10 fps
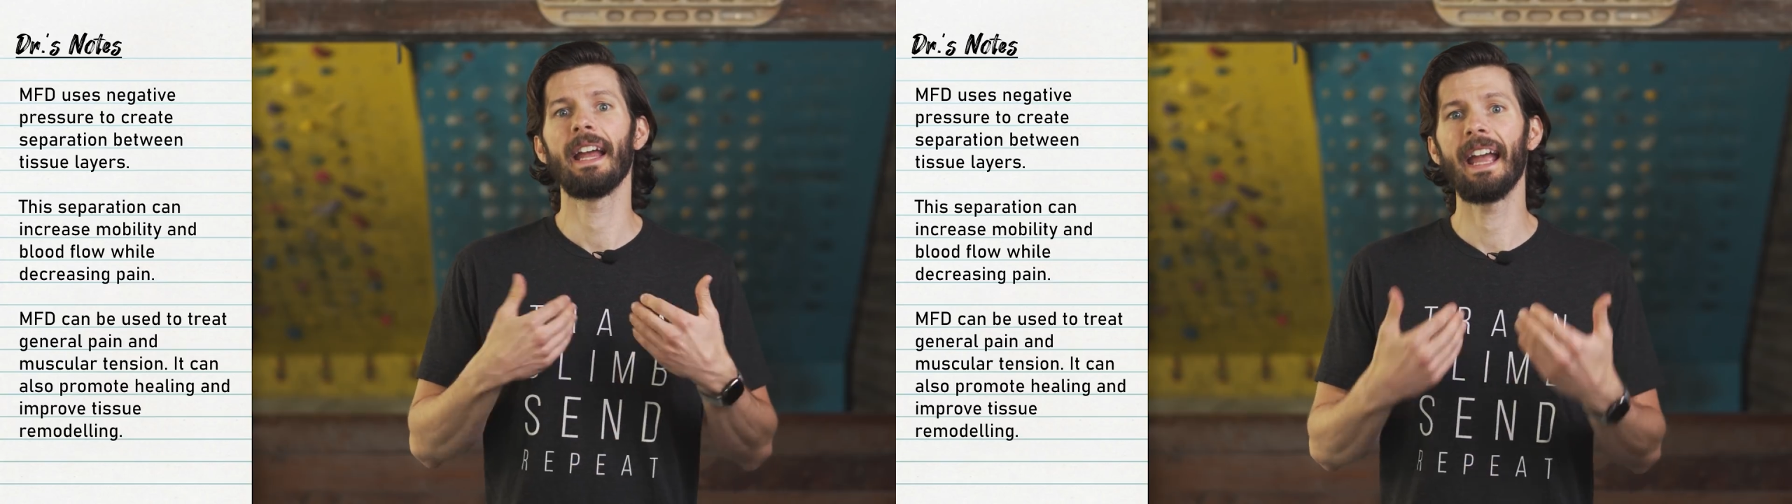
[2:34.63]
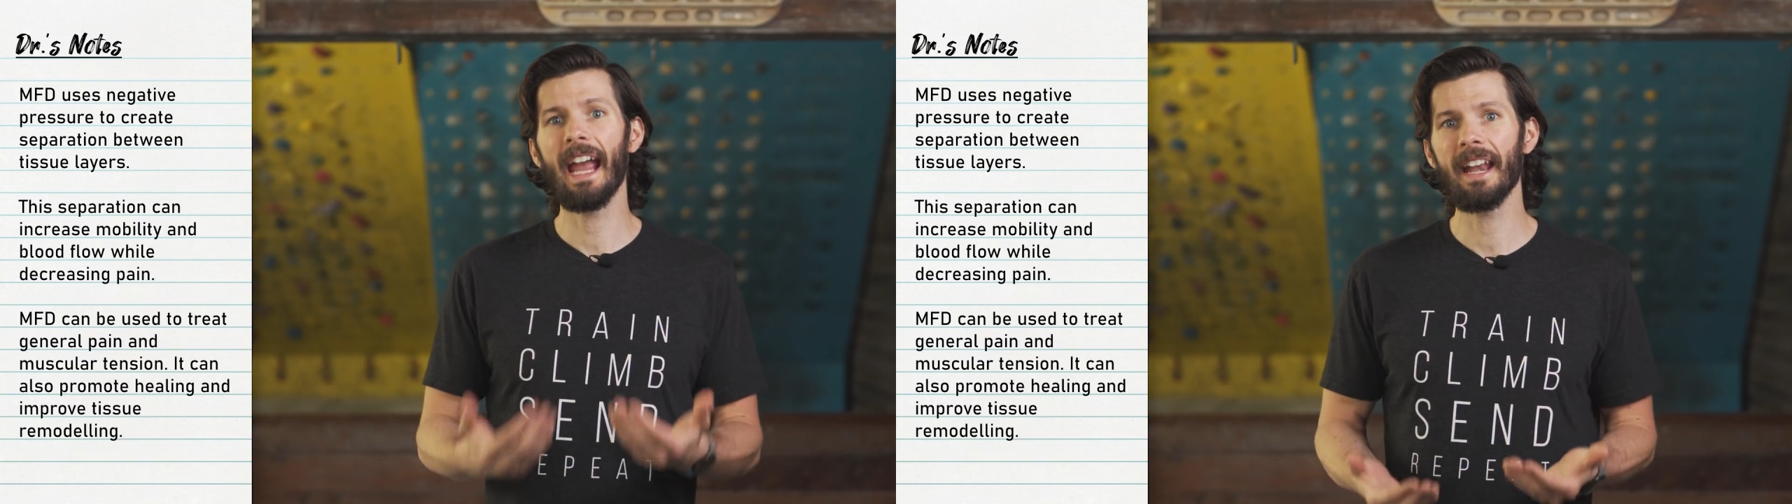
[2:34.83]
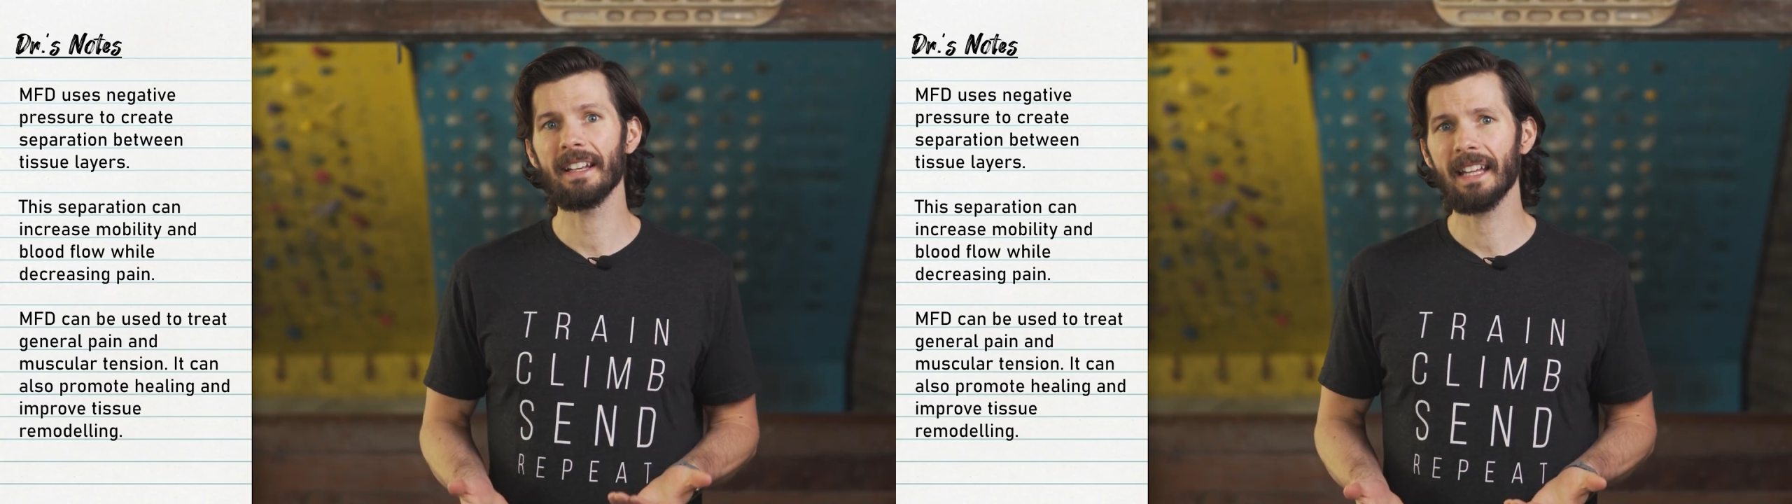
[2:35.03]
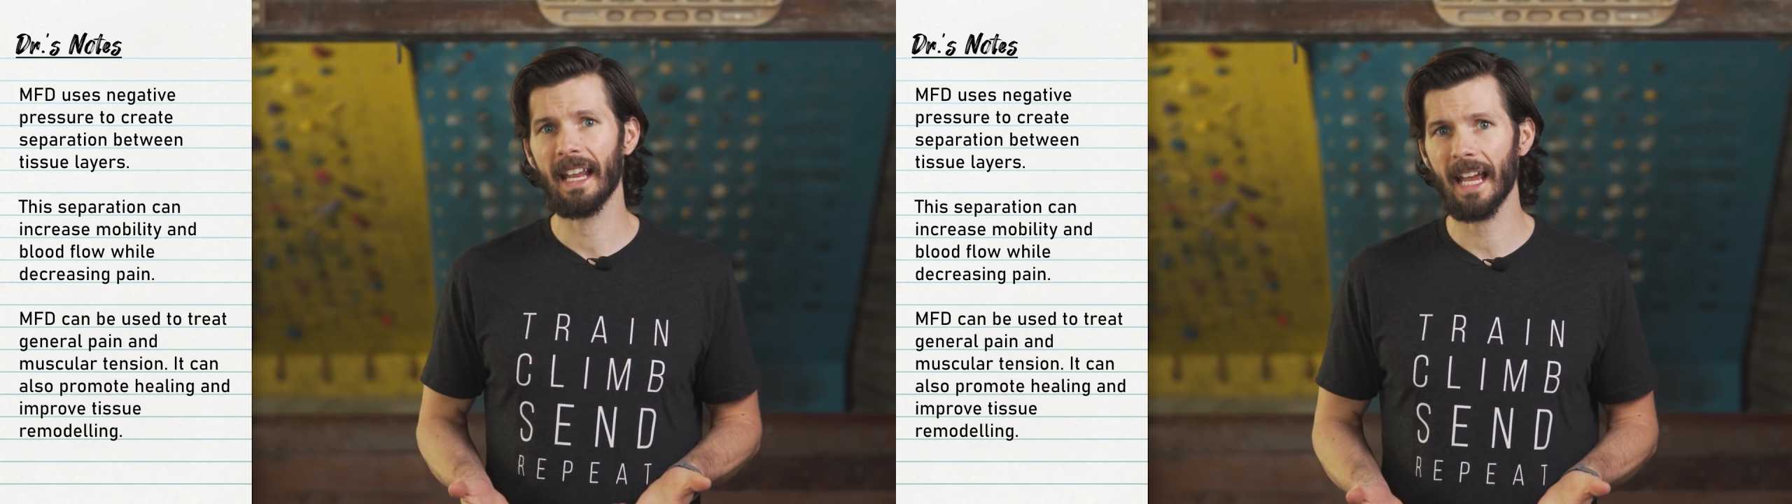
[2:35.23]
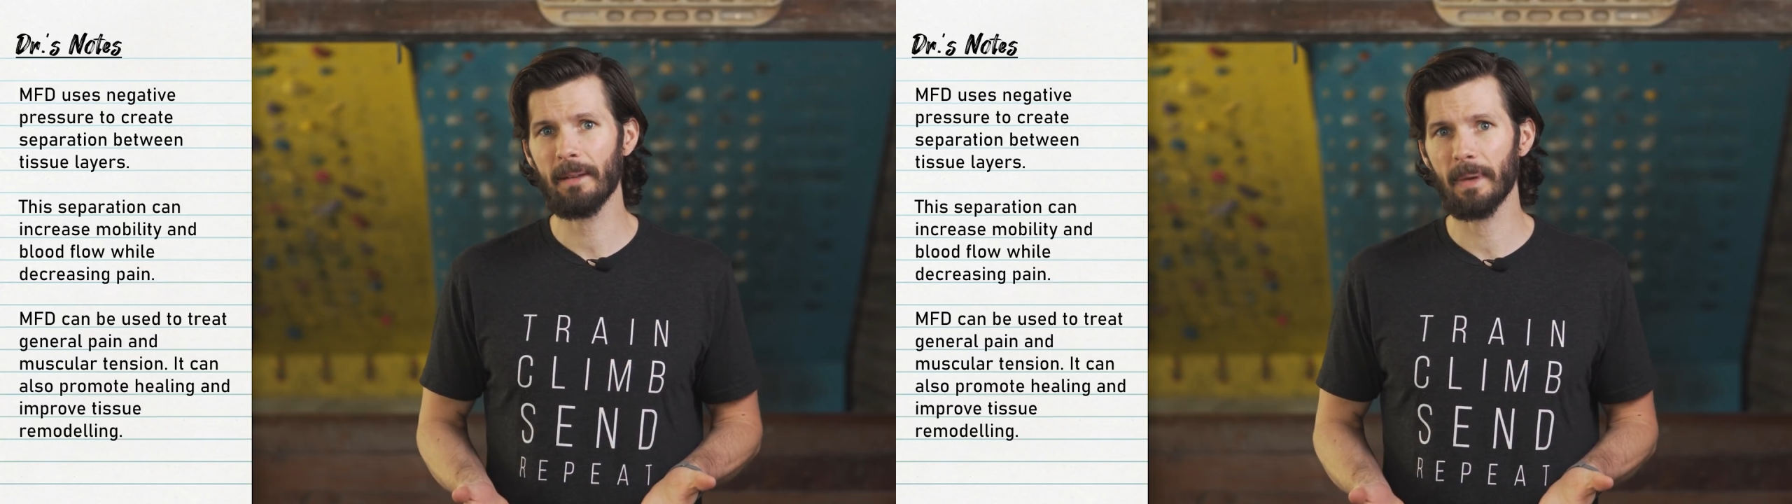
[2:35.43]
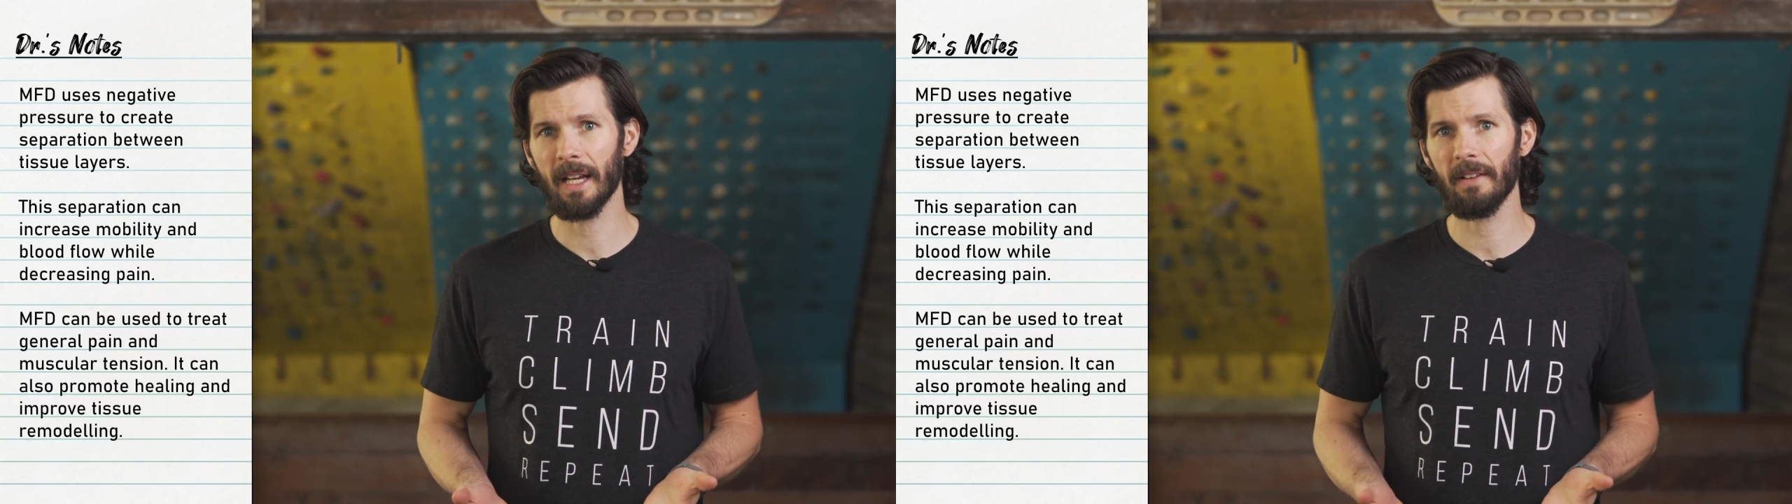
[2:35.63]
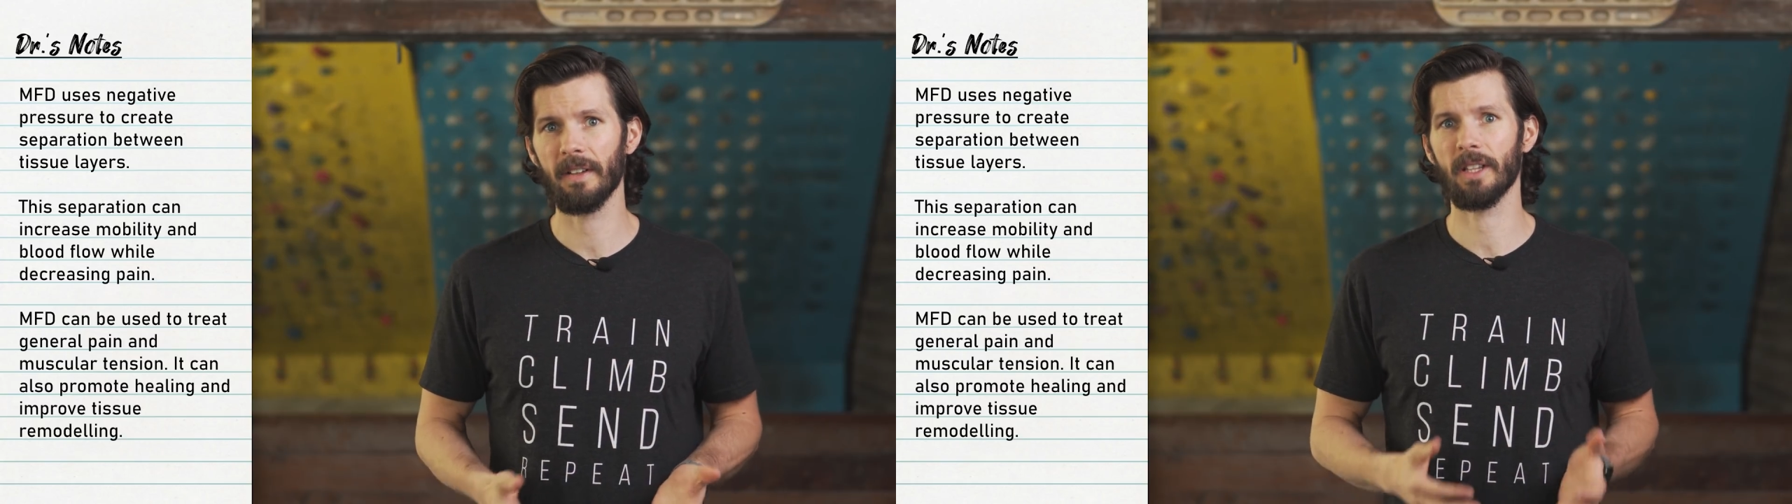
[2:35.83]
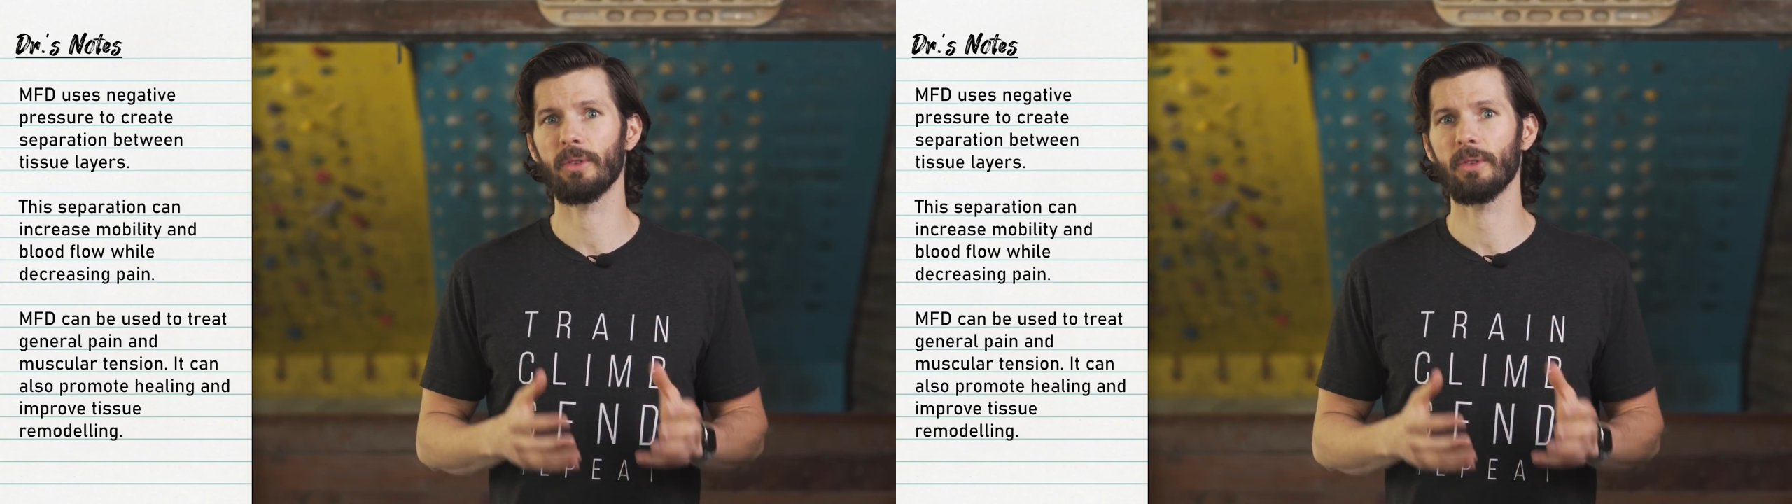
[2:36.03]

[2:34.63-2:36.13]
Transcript: and it can benefit